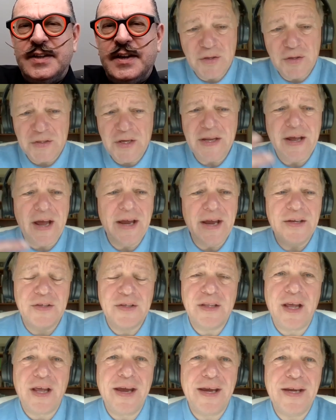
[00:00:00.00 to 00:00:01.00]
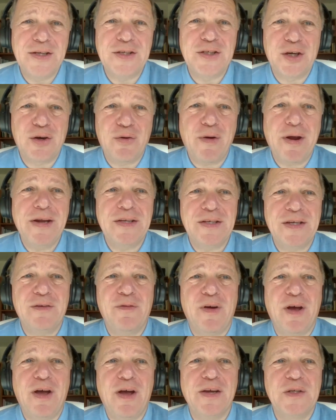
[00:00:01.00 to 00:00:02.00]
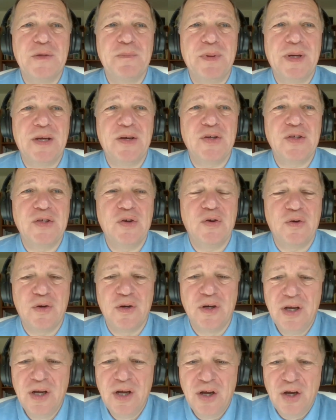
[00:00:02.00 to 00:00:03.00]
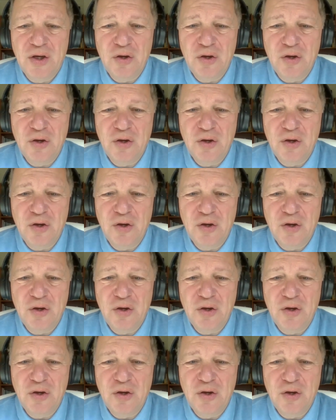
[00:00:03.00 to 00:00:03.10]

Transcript: going to say that is great advice, because your